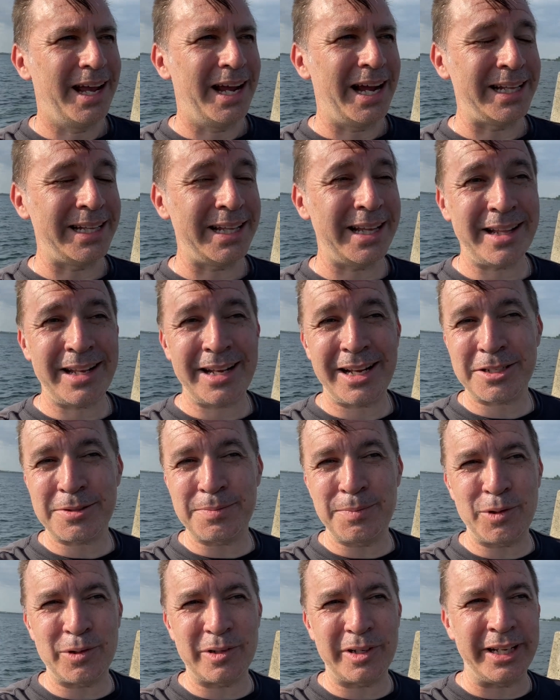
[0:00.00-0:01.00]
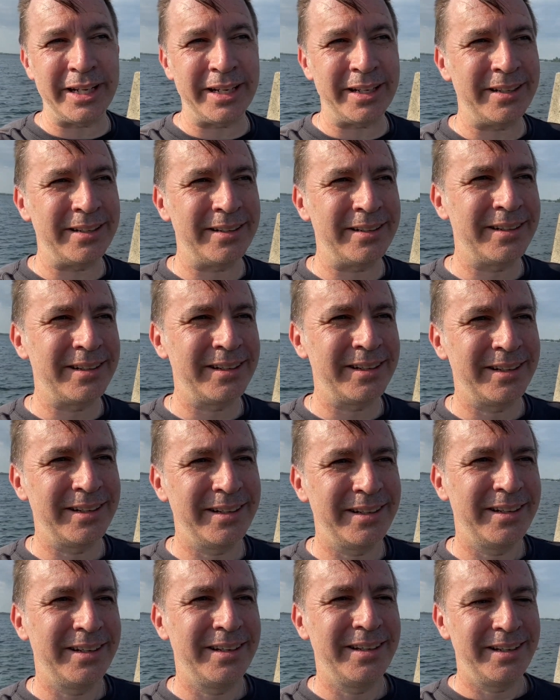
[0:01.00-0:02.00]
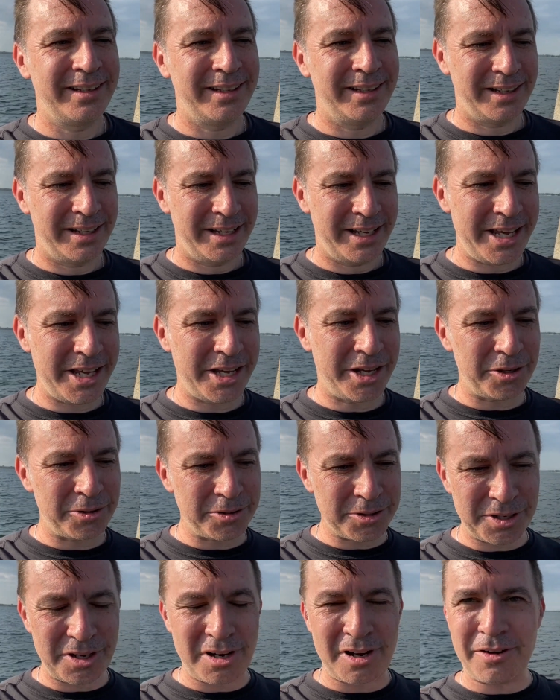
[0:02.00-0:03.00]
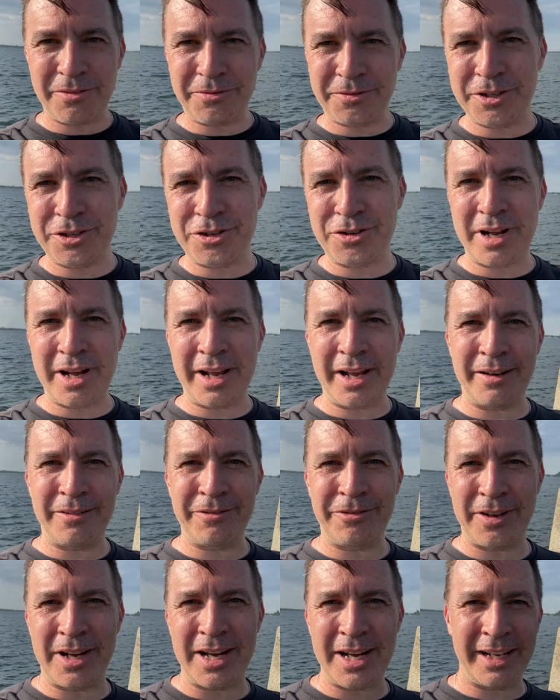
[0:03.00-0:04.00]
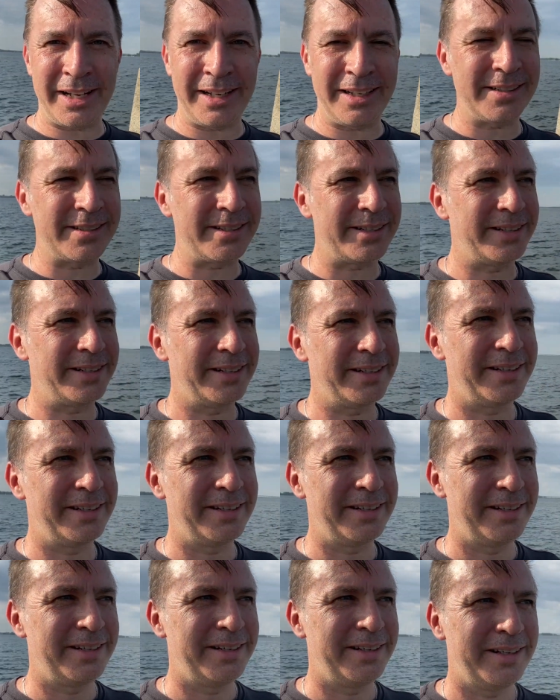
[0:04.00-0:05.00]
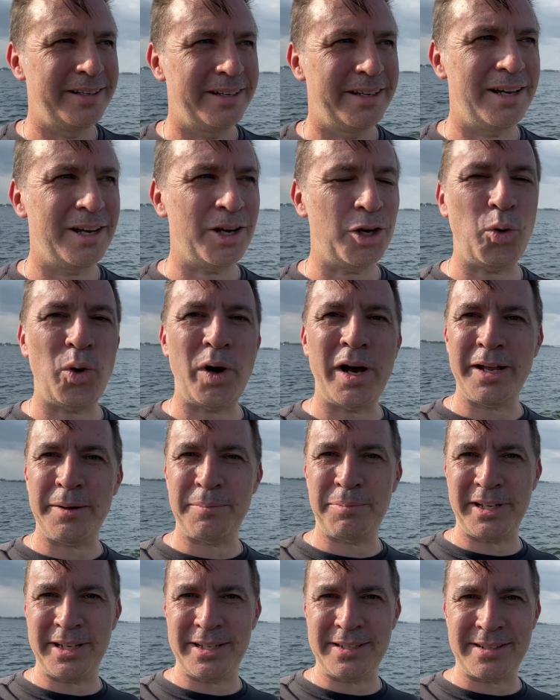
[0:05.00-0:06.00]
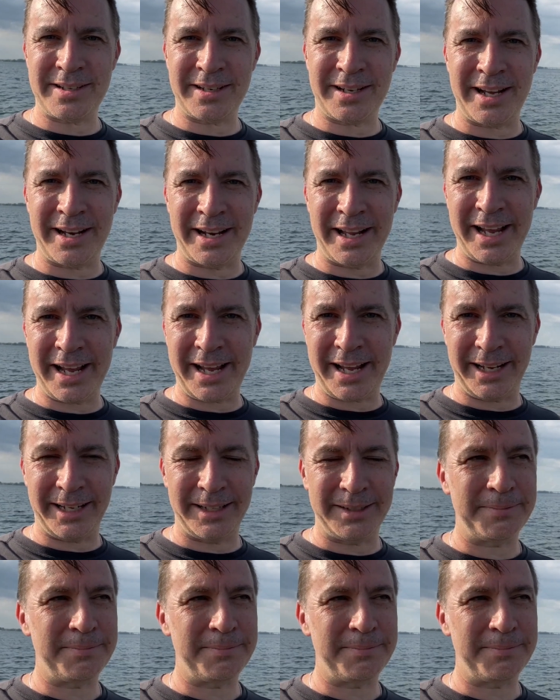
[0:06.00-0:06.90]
and then the next morning he goes off to try and find a quiet place to kind of hang.